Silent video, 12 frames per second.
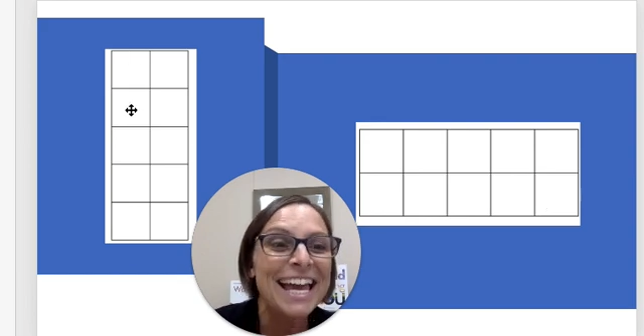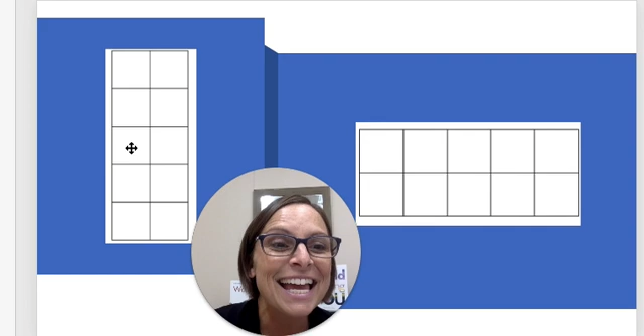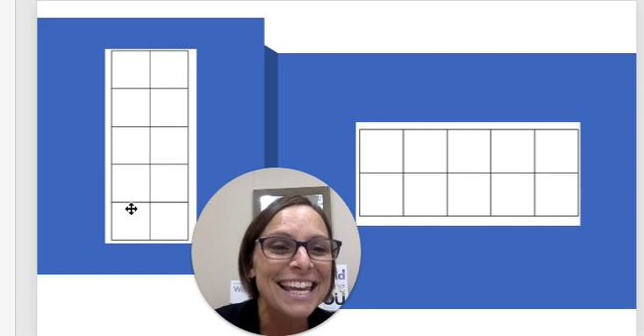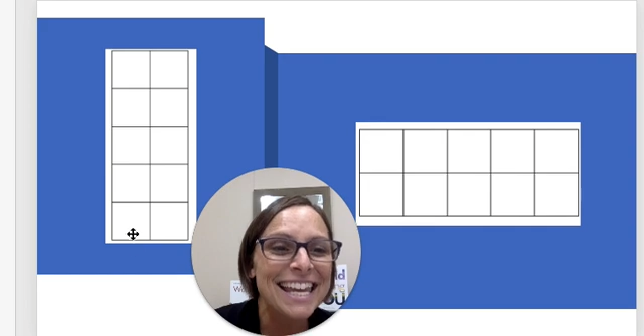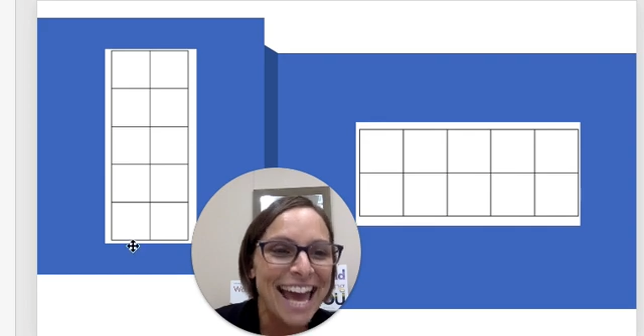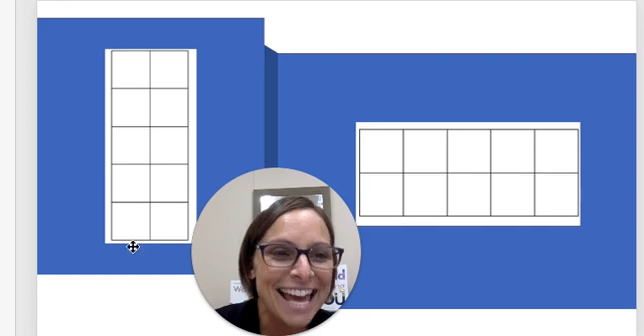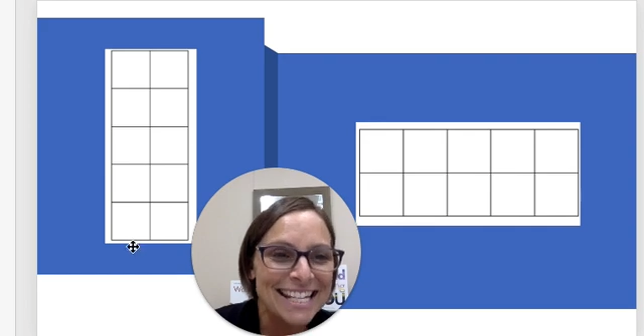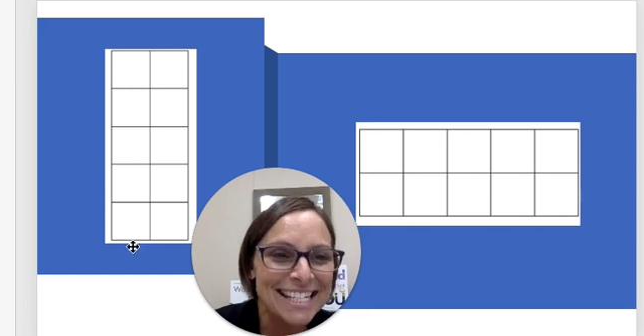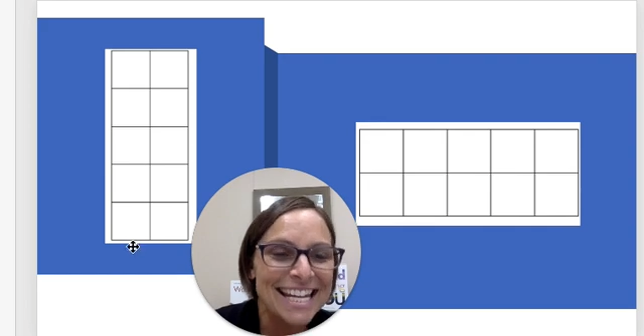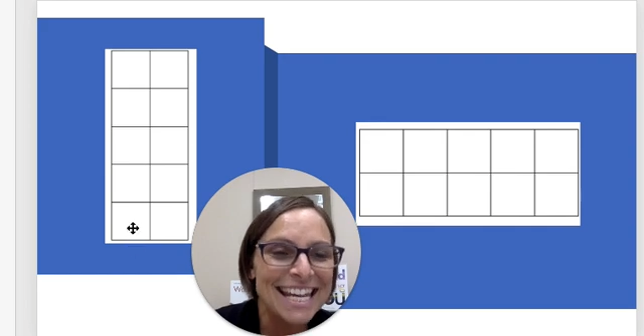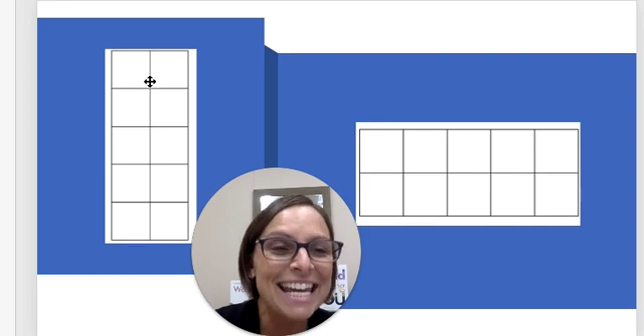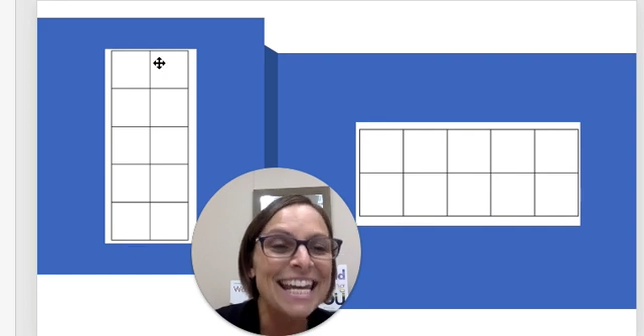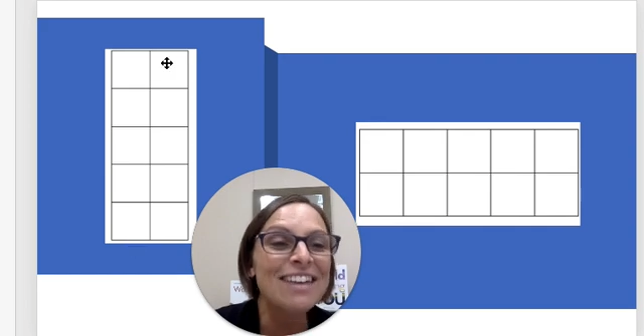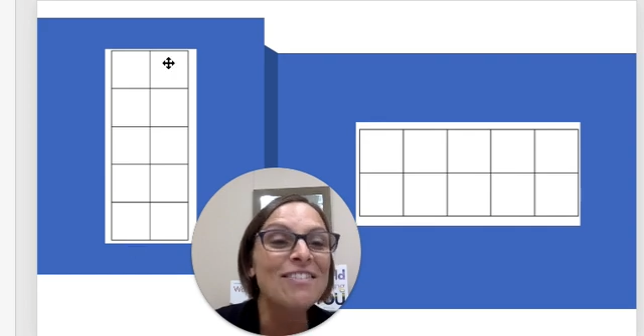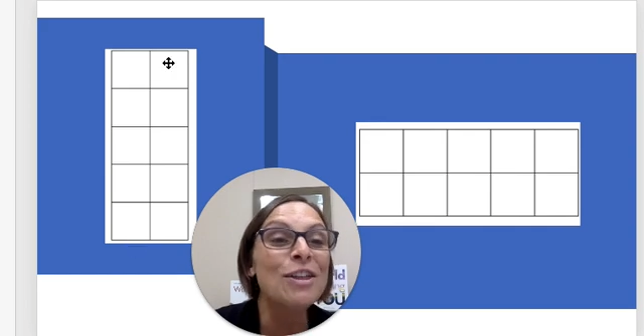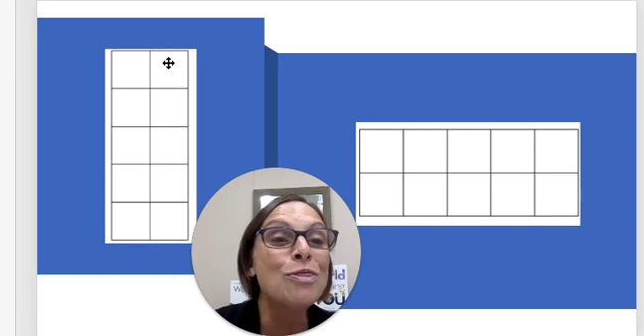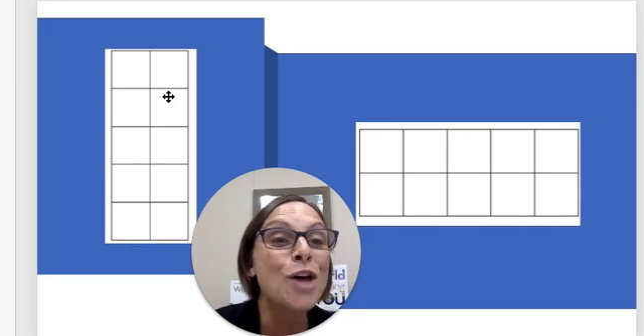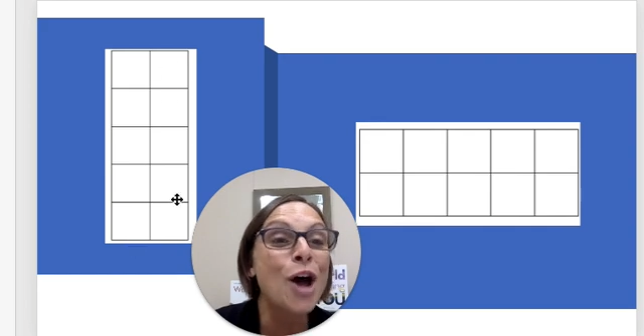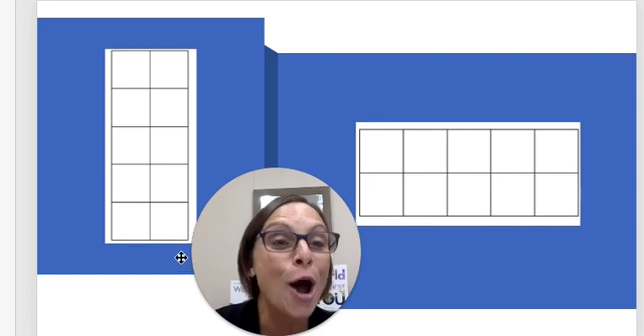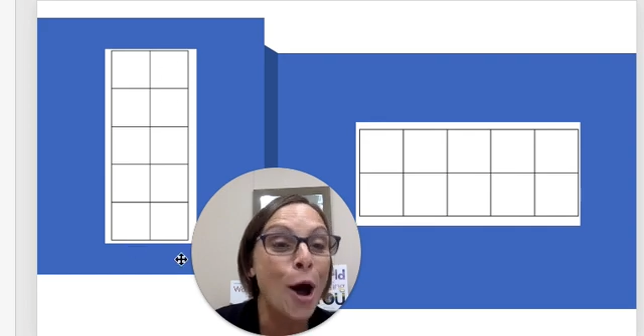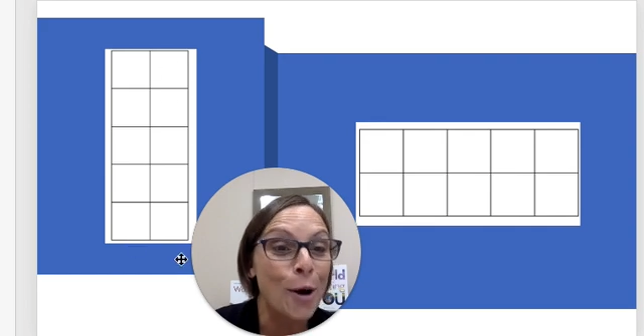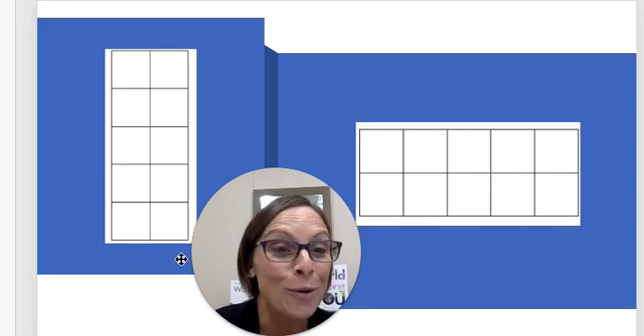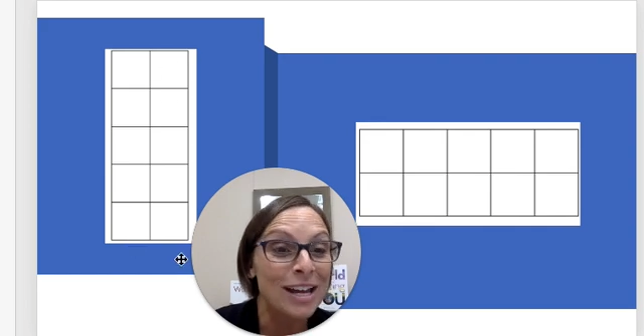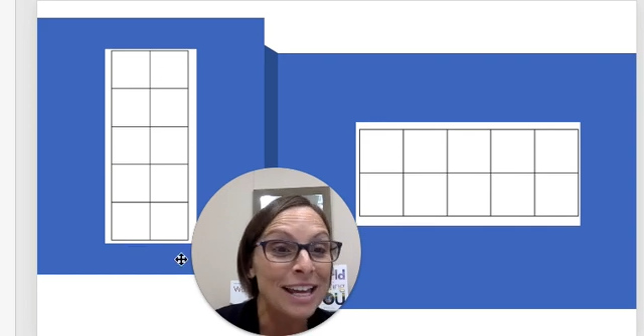Yes, even though
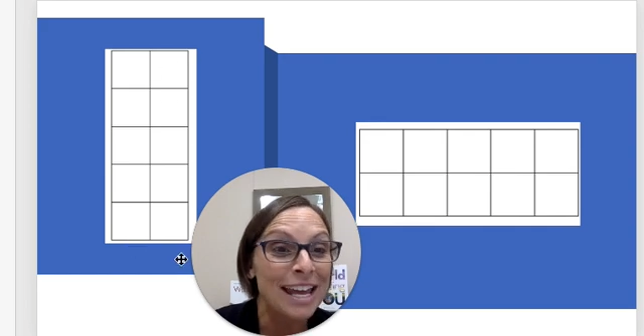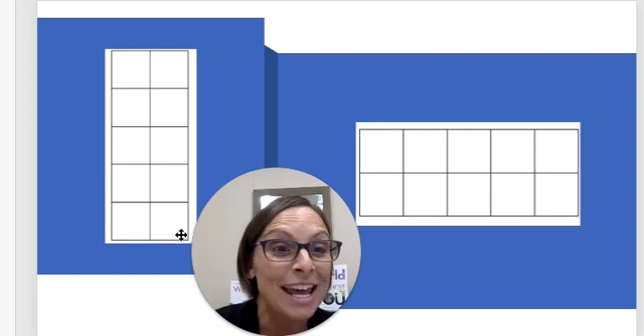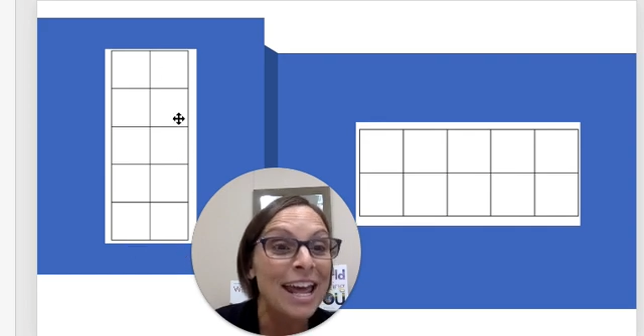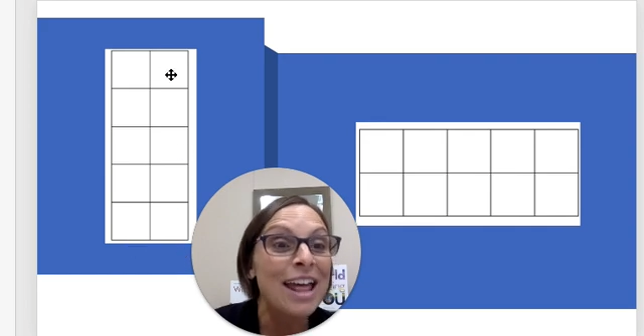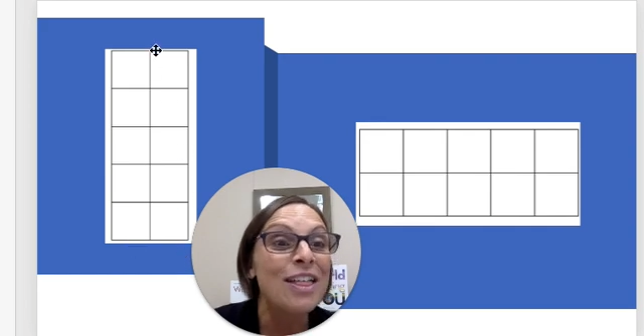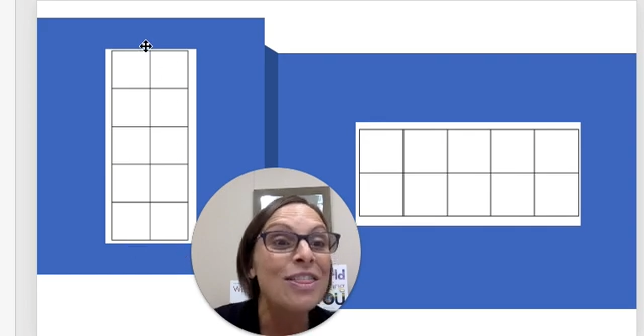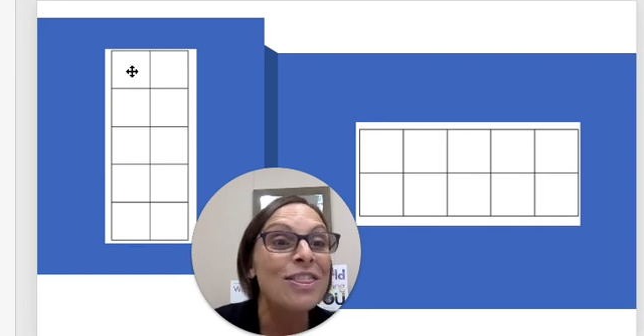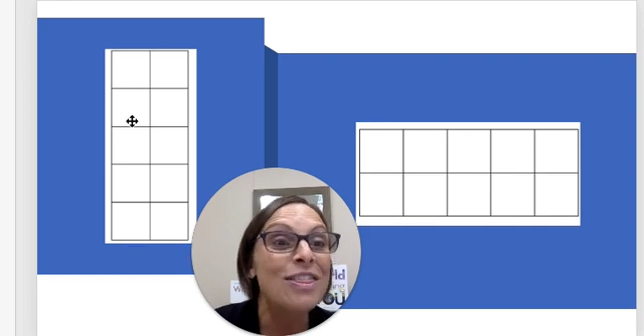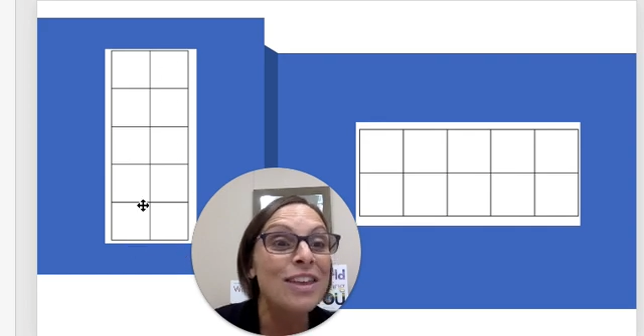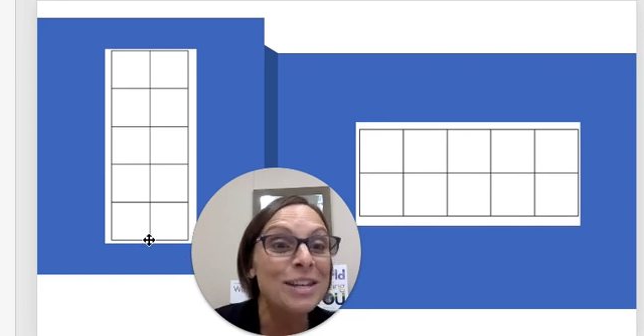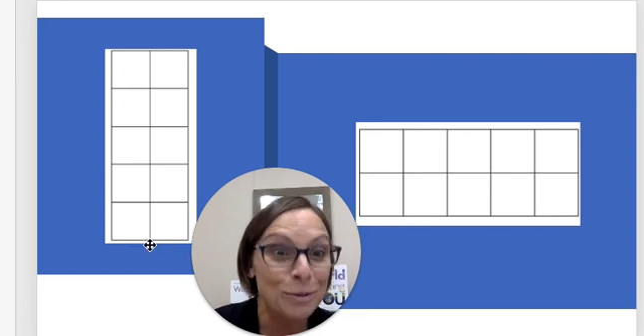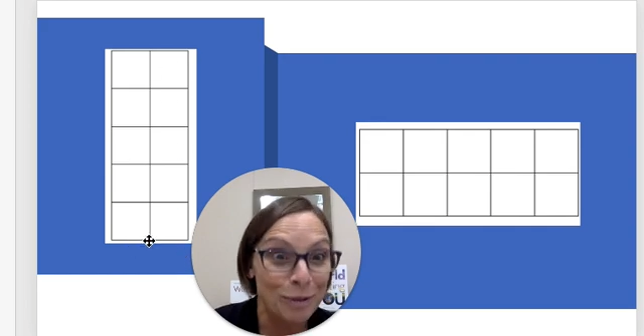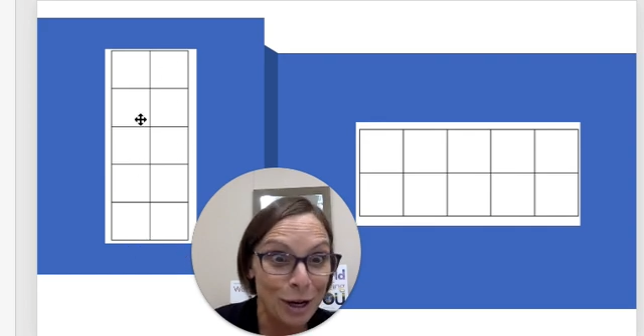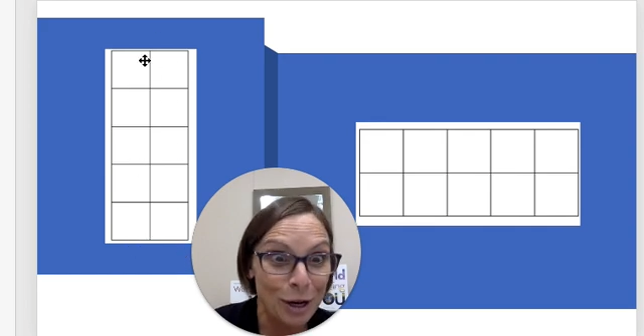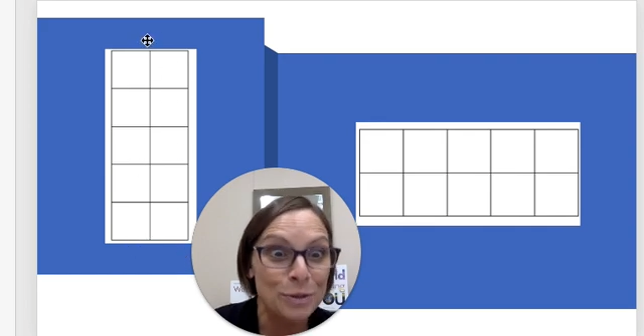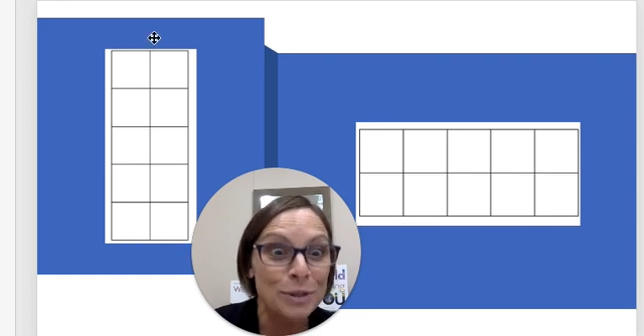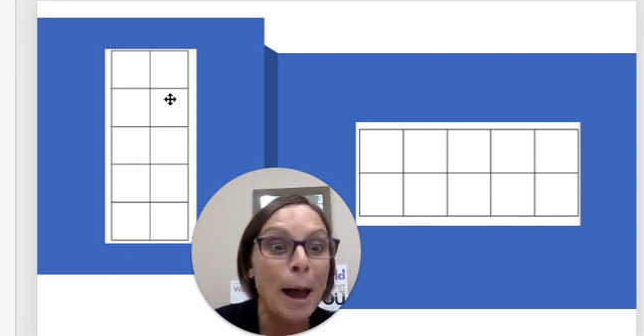this one goes